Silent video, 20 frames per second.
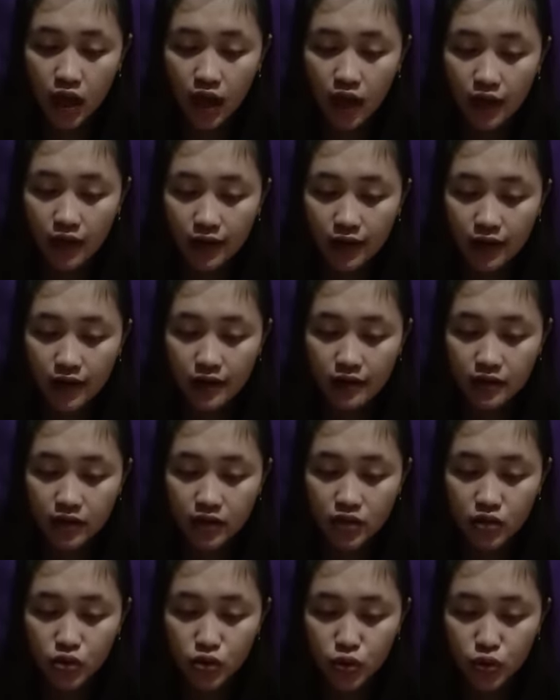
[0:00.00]

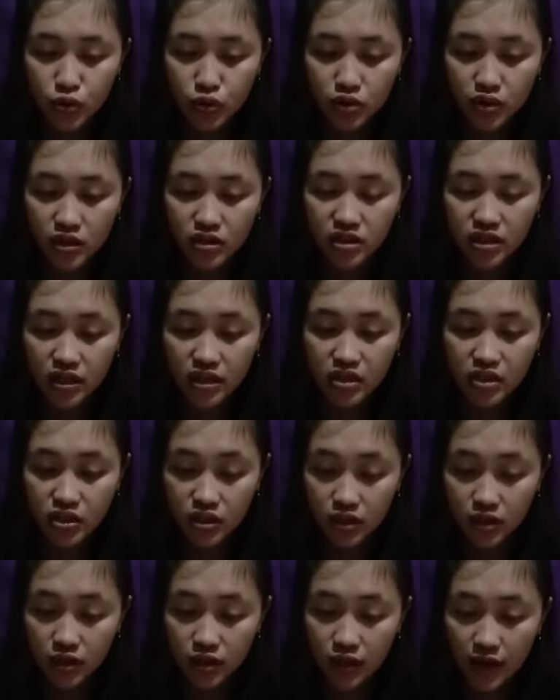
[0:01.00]
related to
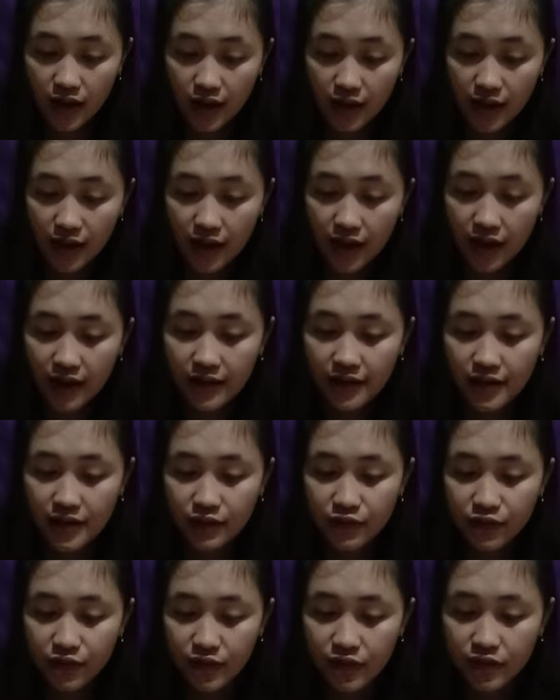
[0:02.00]
transactions are
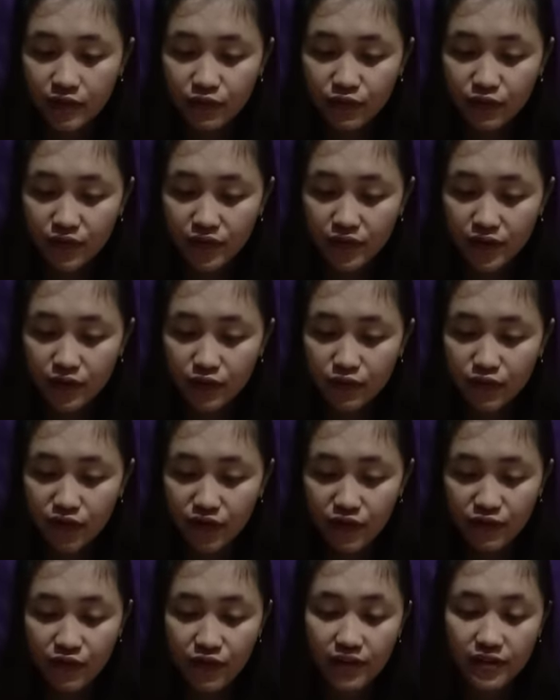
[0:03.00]
given
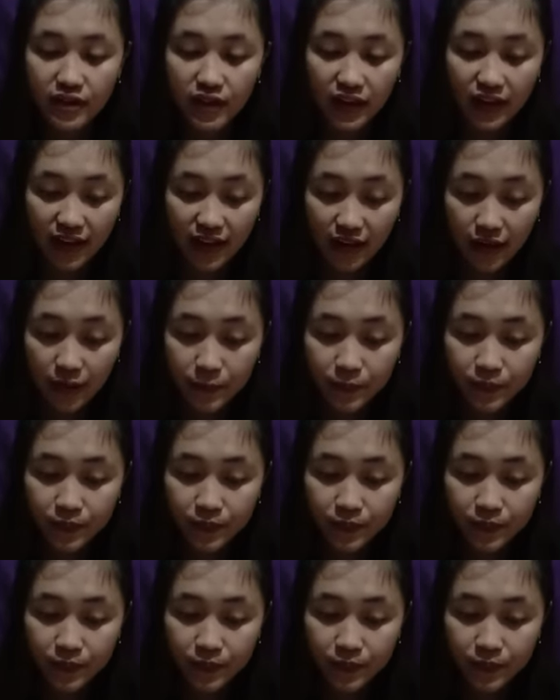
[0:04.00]
privately